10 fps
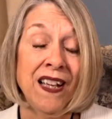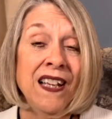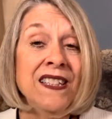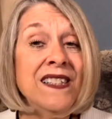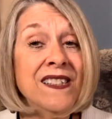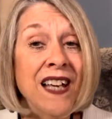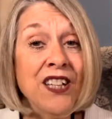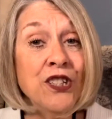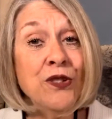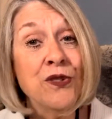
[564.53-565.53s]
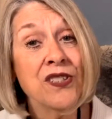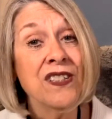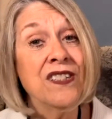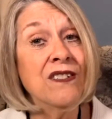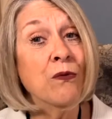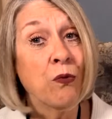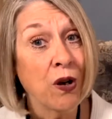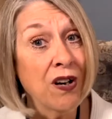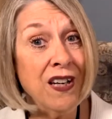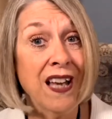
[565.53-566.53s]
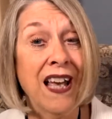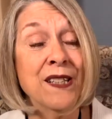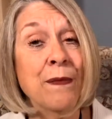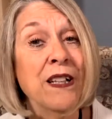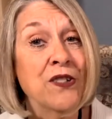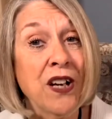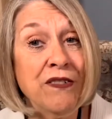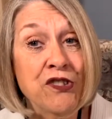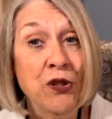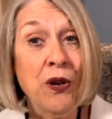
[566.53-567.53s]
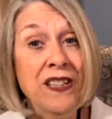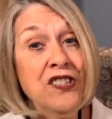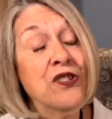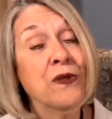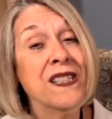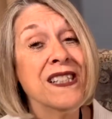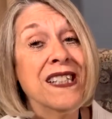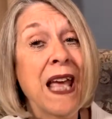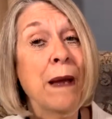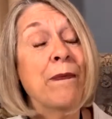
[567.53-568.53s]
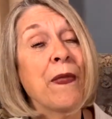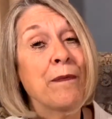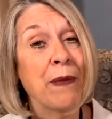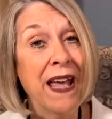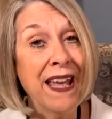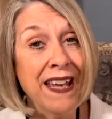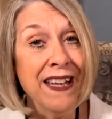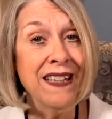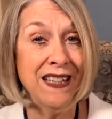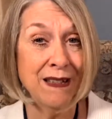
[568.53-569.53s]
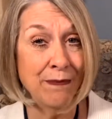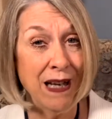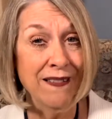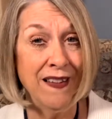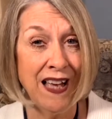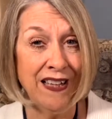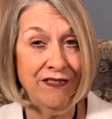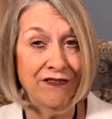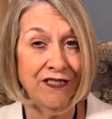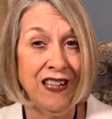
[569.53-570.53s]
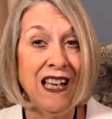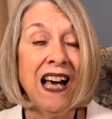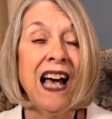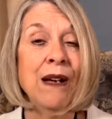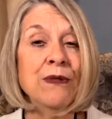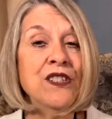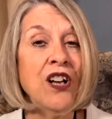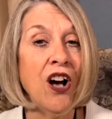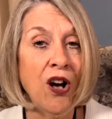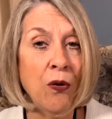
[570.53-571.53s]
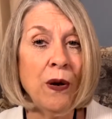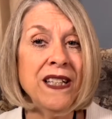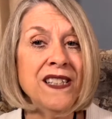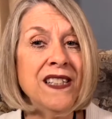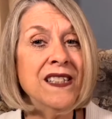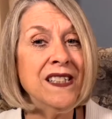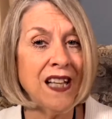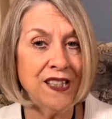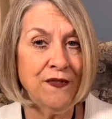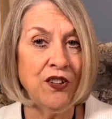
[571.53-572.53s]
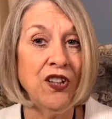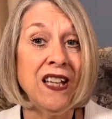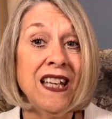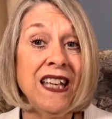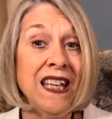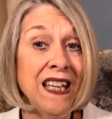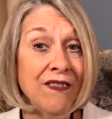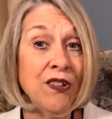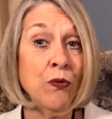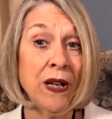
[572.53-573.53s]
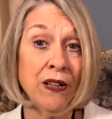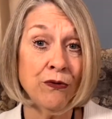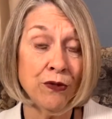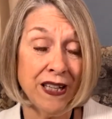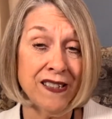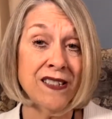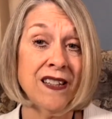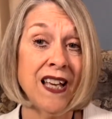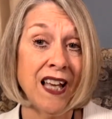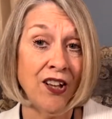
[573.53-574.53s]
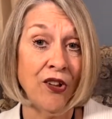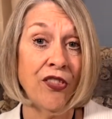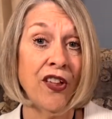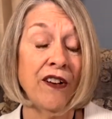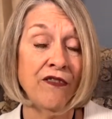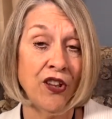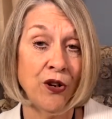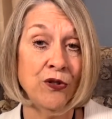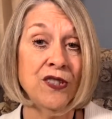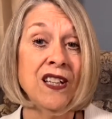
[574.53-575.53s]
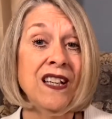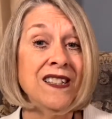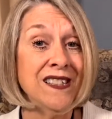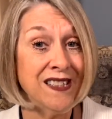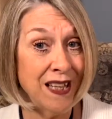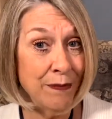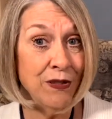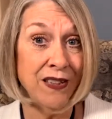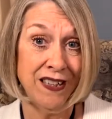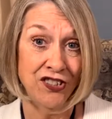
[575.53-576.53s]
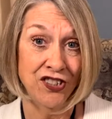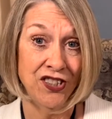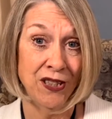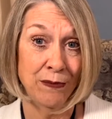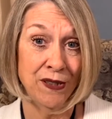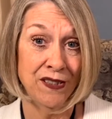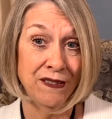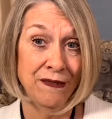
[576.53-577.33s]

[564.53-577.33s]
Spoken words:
Since I used work as my drug of choice to escape the pain in my life, I was always successful even when it risked the health of those same relationships.